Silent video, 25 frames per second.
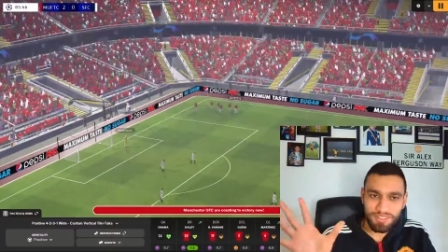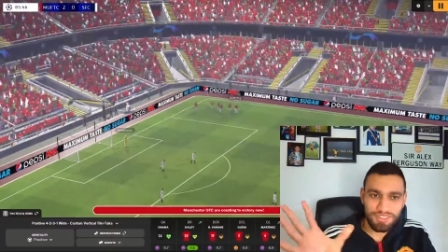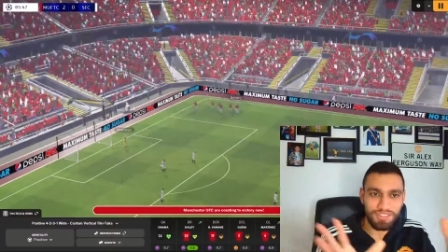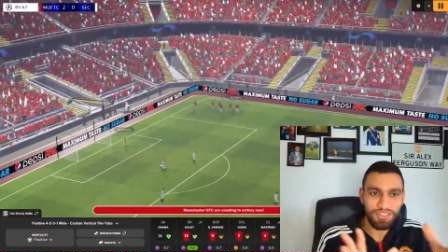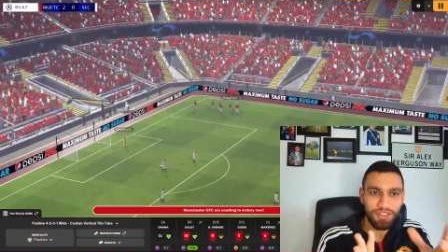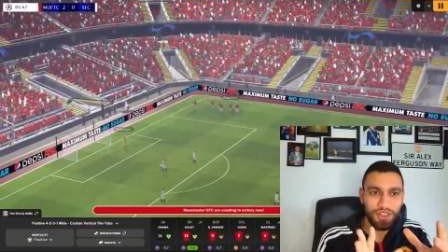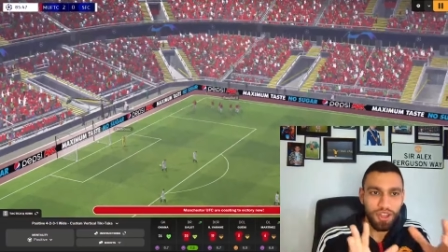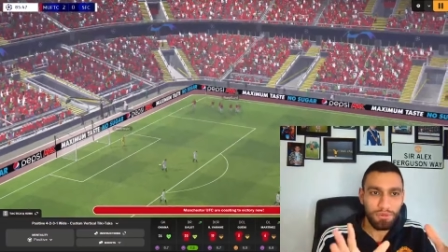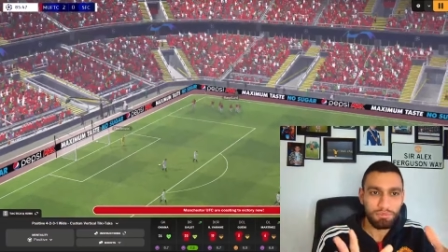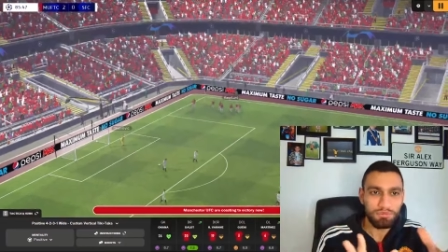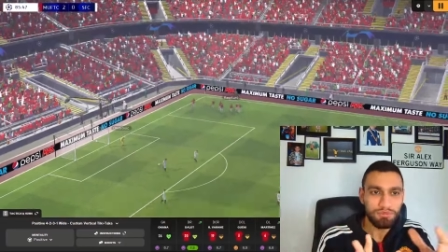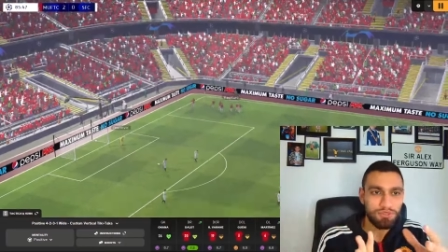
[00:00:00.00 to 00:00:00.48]

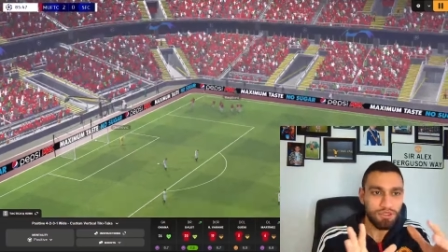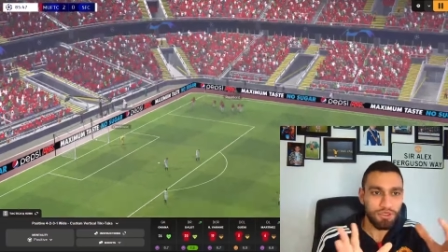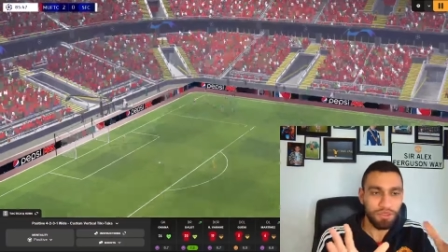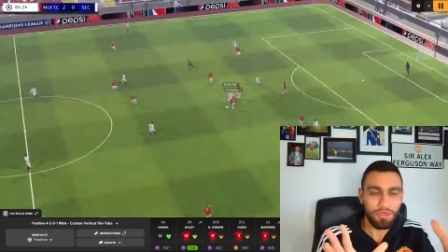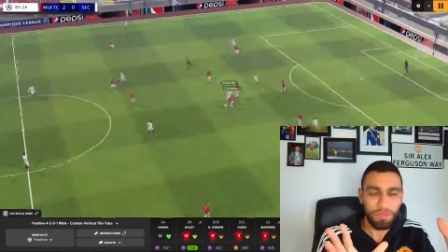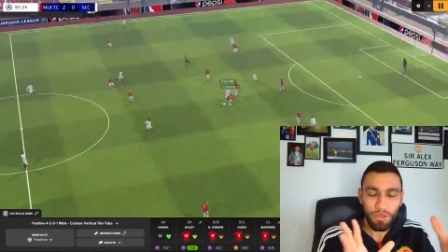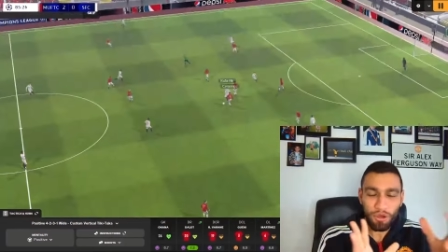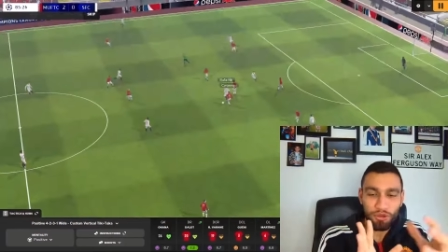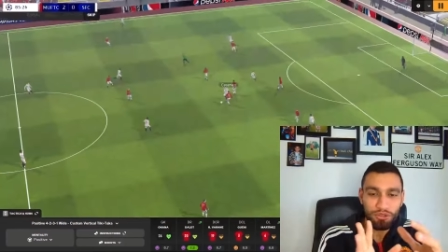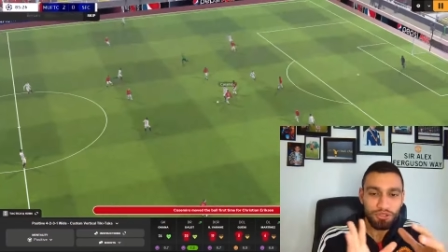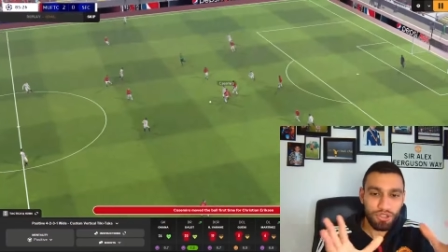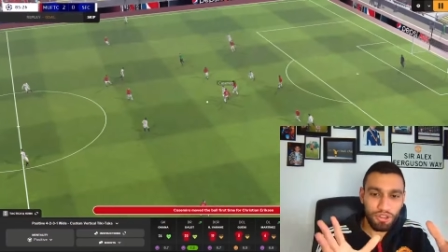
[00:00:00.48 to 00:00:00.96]
them
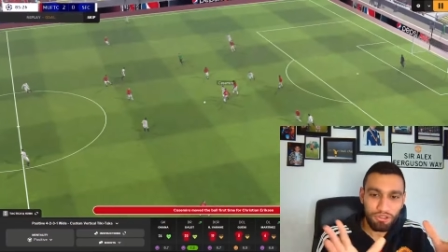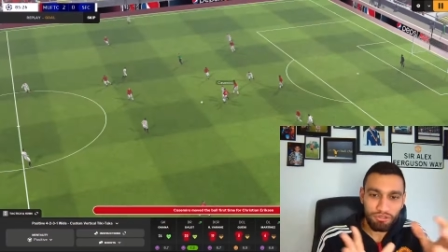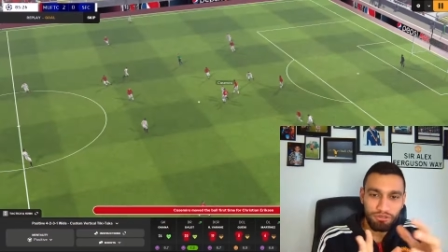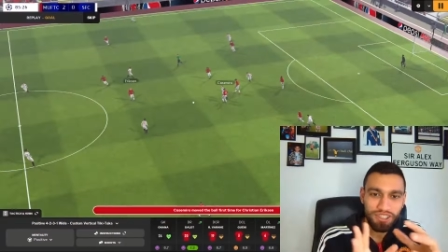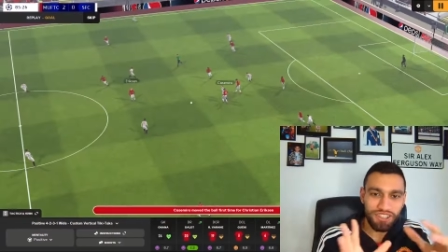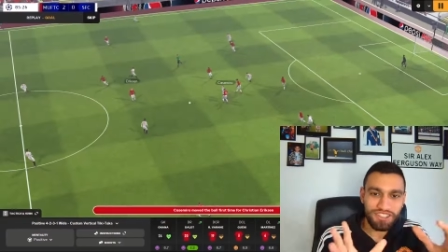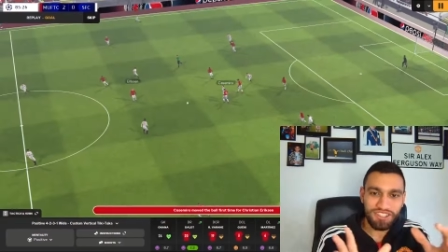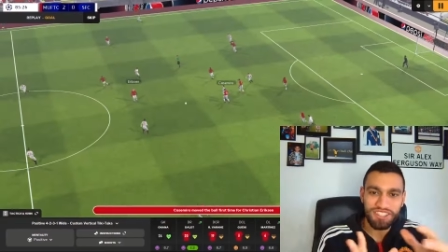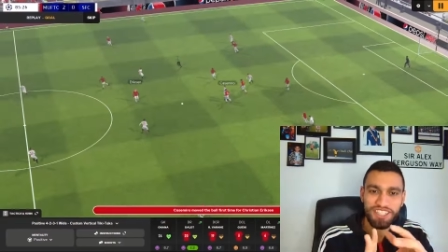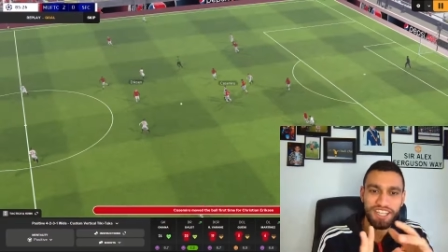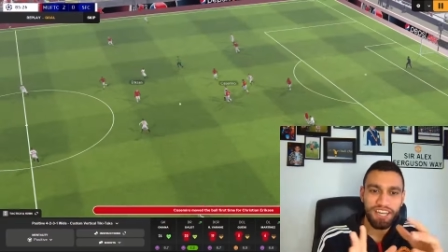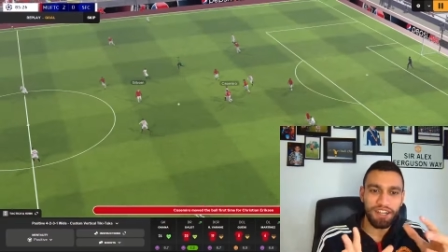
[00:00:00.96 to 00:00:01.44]
those three
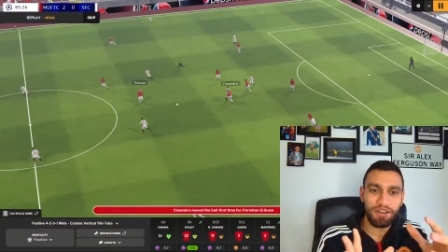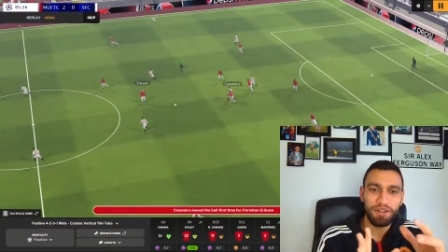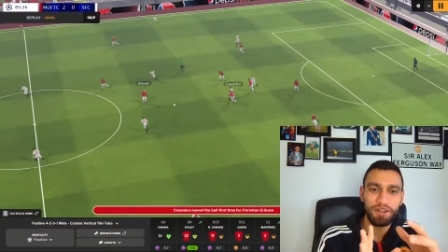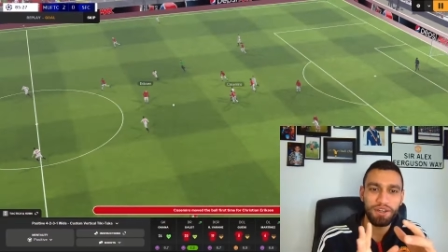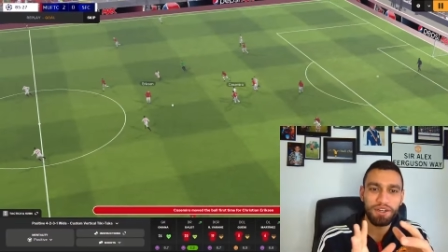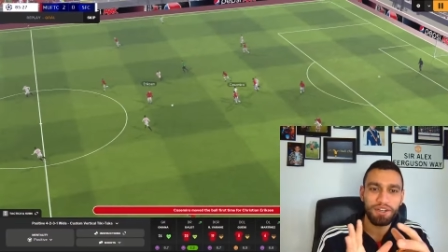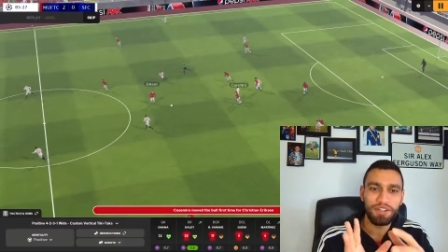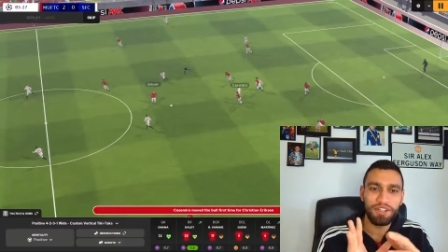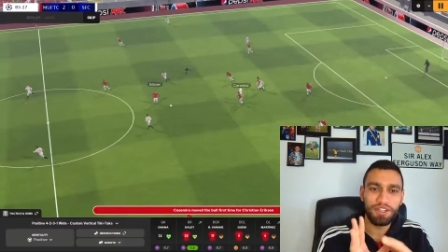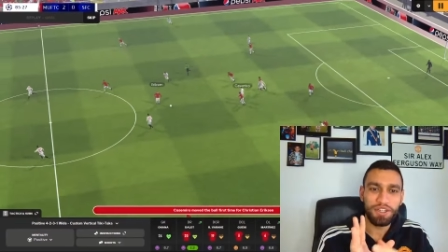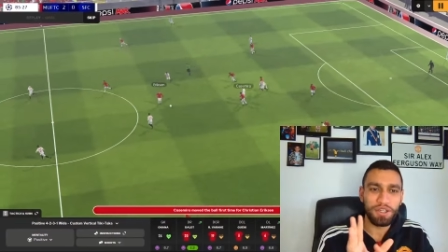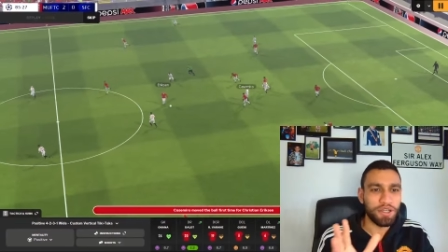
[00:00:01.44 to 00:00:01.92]

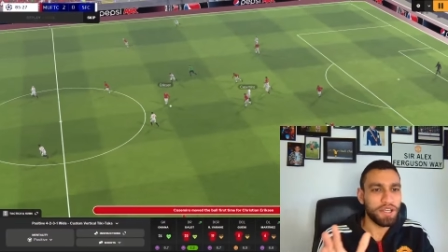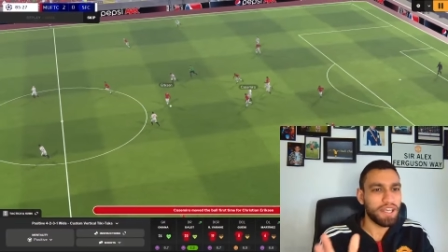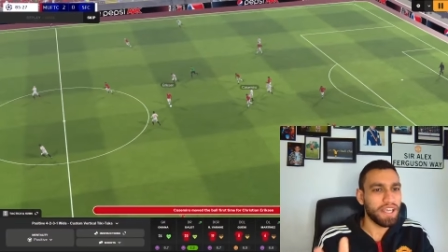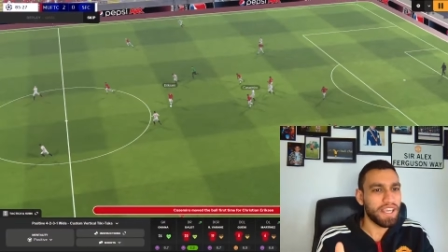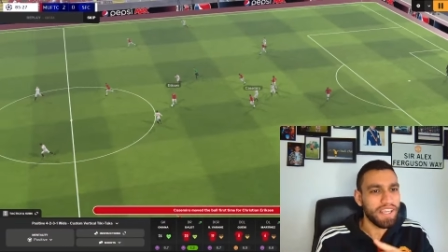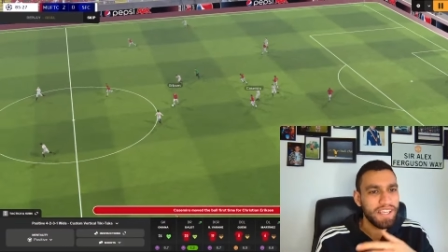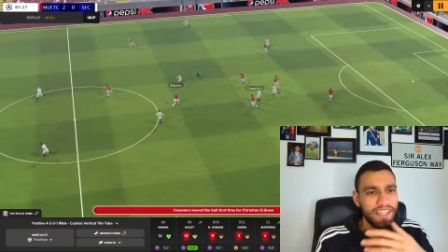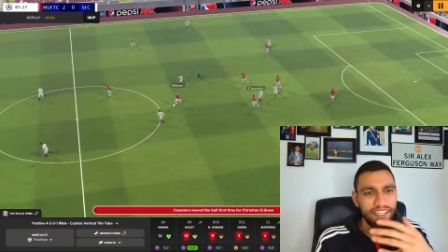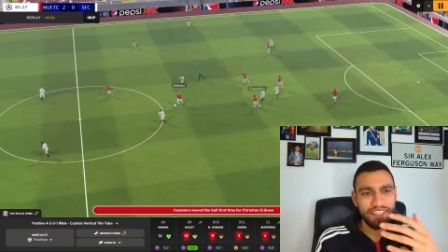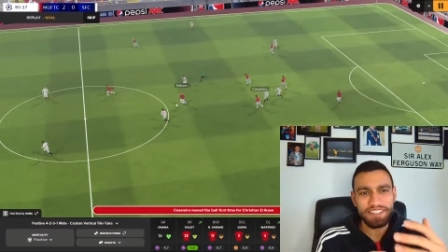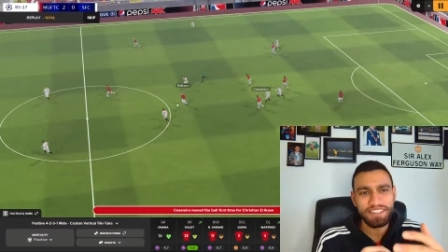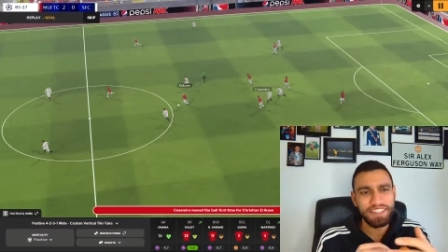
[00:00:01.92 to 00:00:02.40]
together
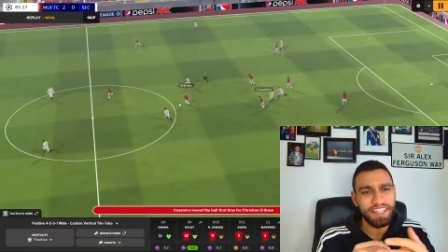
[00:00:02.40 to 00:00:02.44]
in